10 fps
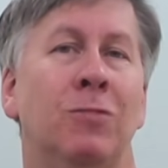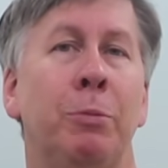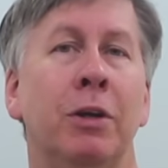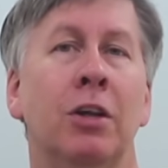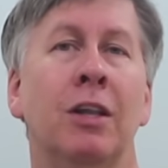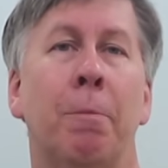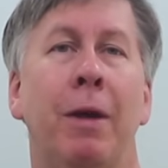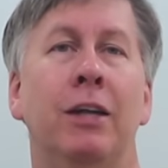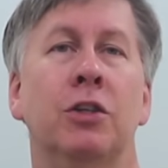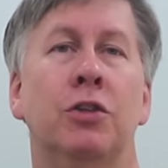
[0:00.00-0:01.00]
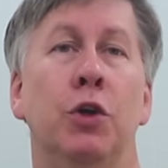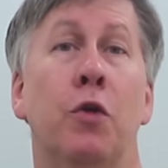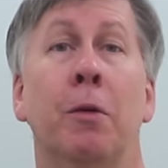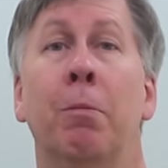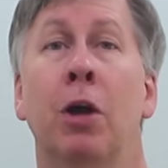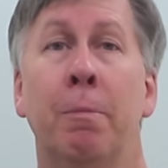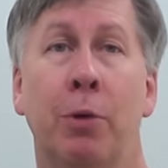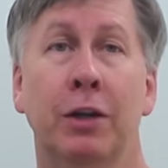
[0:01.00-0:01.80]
Typically let patients know their blood